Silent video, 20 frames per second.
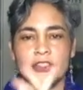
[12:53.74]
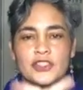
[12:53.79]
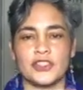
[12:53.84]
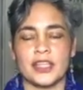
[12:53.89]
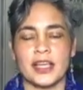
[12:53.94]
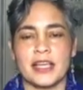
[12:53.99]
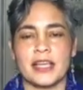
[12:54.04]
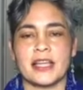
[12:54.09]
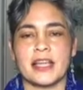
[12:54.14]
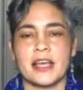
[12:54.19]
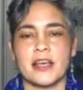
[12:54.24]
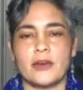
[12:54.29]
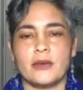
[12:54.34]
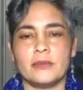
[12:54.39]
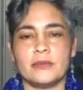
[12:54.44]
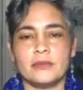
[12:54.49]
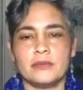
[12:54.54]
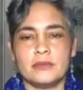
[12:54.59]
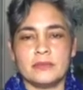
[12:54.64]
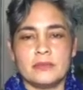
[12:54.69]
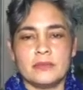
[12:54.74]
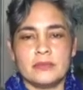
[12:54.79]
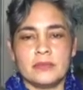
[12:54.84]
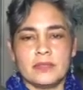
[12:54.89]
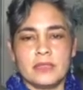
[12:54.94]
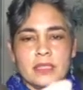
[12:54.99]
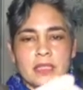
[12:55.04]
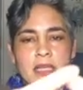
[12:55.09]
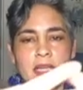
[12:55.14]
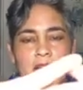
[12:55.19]
Shake it out.
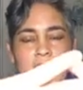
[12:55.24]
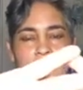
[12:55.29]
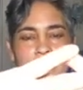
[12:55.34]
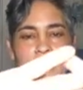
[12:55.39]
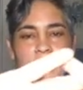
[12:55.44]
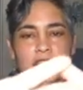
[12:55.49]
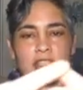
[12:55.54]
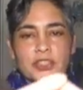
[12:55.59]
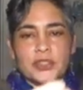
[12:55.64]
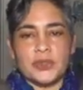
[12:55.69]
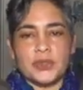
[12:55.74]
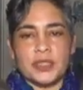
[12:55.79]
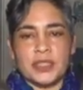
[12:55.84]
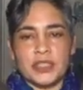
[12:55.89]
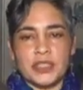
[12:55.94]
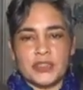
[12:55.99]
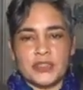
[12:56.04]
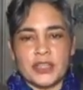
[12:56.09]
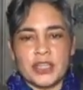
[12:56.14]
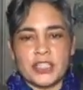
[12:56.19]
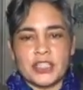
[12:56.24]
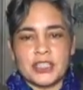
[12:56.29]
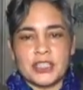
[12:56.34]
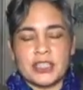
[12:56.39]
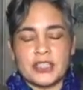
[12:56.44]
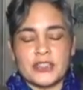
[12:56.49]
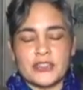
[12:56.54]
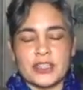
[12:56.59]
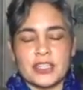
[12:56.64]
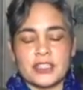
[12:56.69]
I like to do this
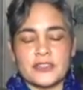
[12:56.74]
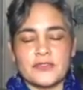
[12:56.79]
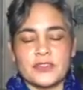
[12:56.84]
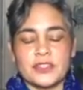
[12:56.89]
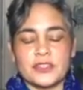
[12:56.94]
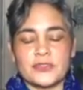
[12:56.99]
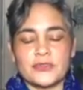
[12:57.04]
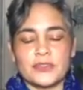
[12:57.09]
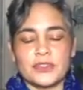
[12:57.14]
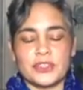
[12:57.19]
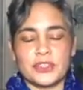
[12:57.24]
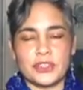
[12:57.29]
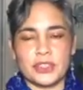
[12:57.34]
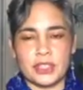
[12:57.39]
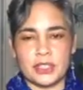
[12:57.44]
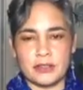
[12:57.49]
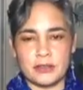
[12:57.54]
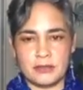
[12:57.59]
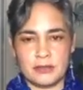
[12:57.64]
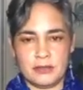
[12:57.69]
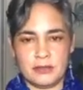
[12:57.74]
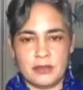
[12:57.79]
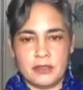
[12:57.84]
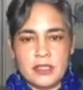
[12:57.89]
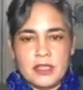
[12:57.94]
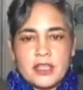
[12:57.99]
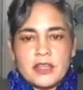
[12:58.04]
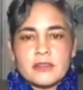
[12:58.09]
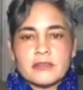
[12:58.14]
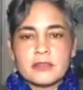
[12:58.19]
stretch. This stretch feels really good.
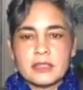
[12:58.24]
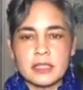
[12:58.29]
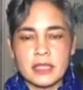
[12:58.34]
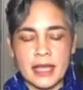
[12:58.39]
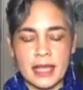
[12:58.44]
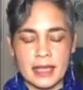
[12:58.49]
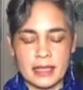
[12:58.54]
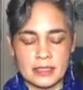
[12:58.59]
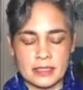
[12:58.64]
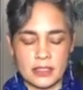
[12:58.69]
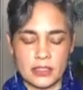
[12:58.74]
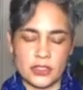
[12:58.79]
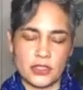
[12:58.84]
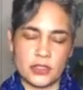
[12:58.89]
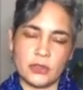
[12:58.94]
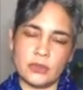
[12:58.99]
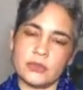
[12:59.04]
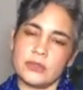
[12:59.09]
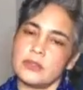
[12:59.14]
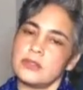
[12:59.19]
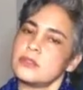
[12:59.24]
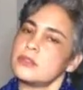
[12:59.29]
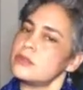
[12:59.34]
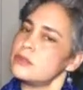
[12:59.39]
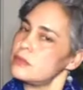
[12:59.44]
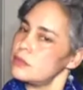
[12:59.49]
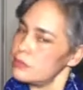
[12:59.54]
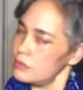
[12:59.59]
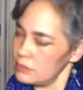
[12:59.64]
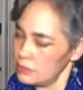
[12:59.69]
Relax the shoulders.